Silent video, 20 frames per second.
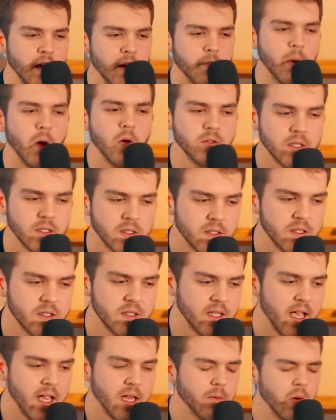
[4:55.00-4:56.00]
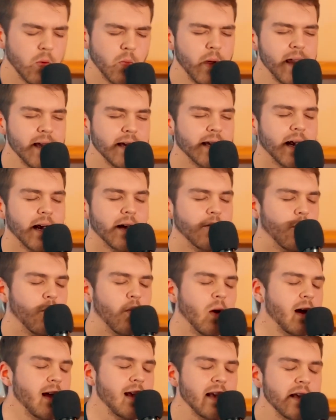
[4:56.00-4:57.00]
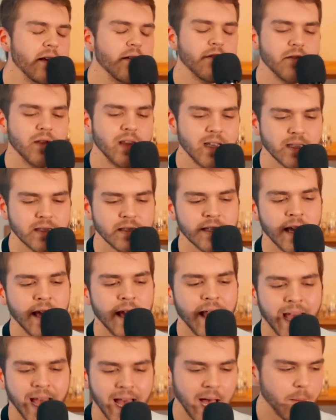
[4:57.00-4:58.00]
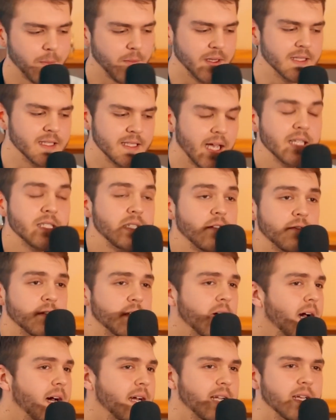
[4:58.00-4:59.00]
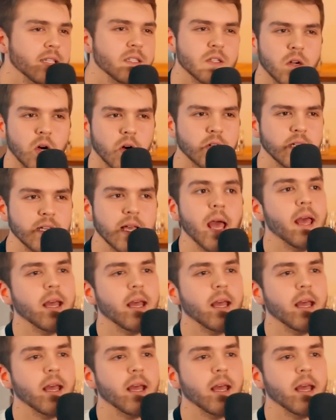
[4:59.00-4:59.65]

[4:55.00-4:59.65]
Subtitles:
Moses is saying, but wait, God, what if this happens? As if God hasn't already